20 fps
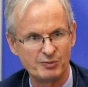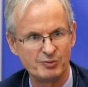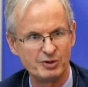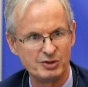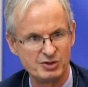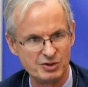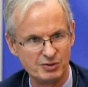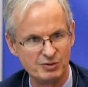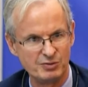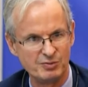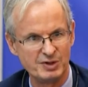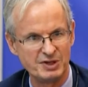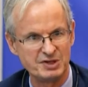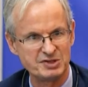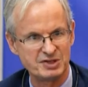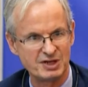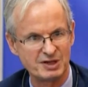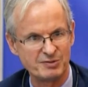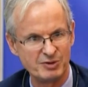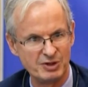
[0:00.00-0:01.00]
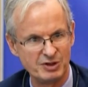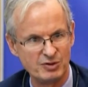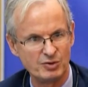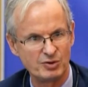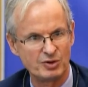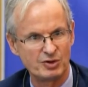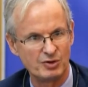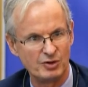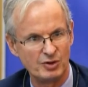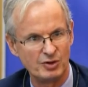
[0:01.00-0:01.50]
The chairwoman of the
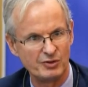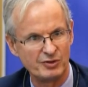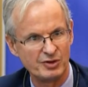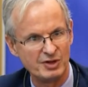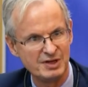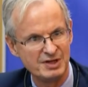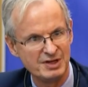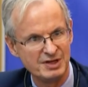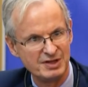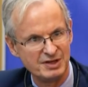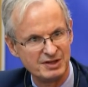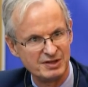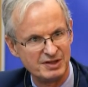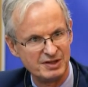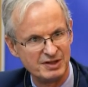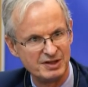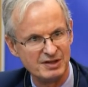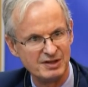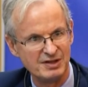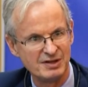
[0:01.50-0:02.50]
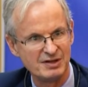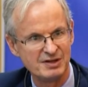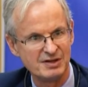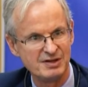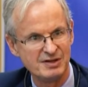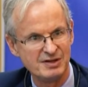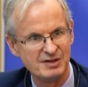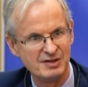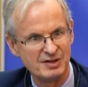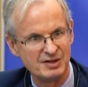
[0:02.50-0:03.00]
council, Majlinda Bregu,
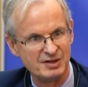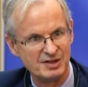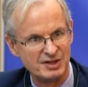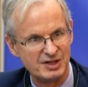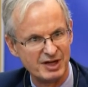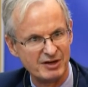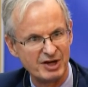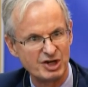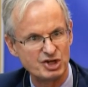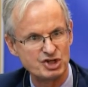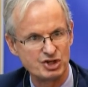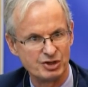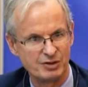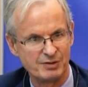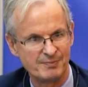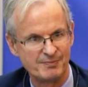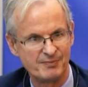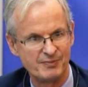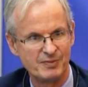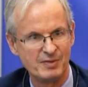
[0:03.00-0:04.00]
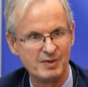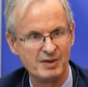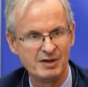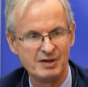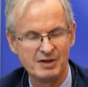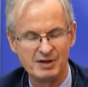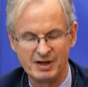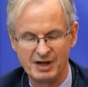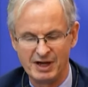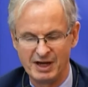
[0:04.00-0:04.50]
requested a date for the
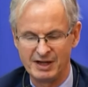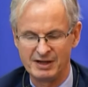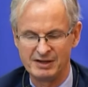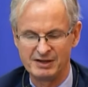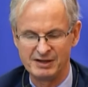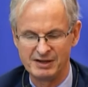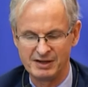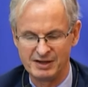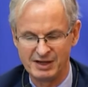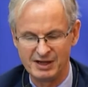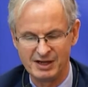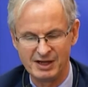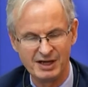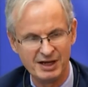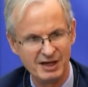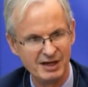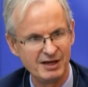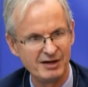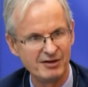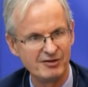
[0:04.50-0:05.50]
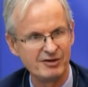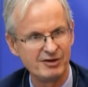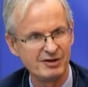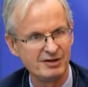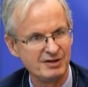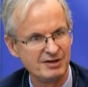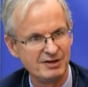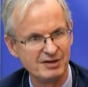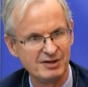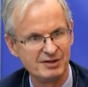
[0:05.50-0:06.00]
opening of negotiations for the
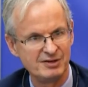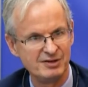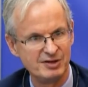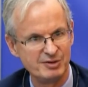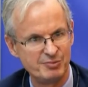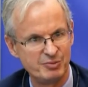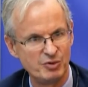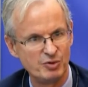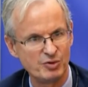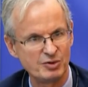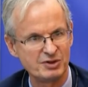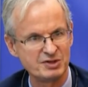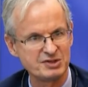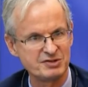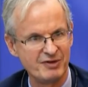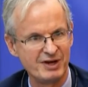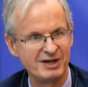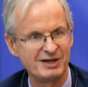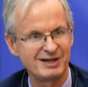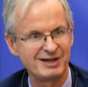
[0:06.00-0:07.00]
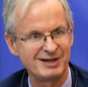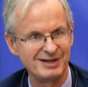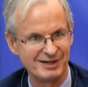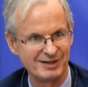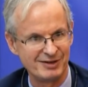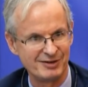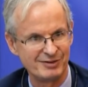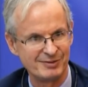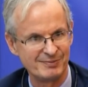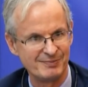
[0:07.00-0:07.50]
membership in the EU, and the
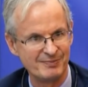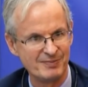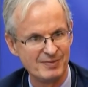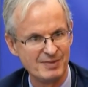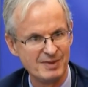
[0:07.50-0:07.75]
Minister of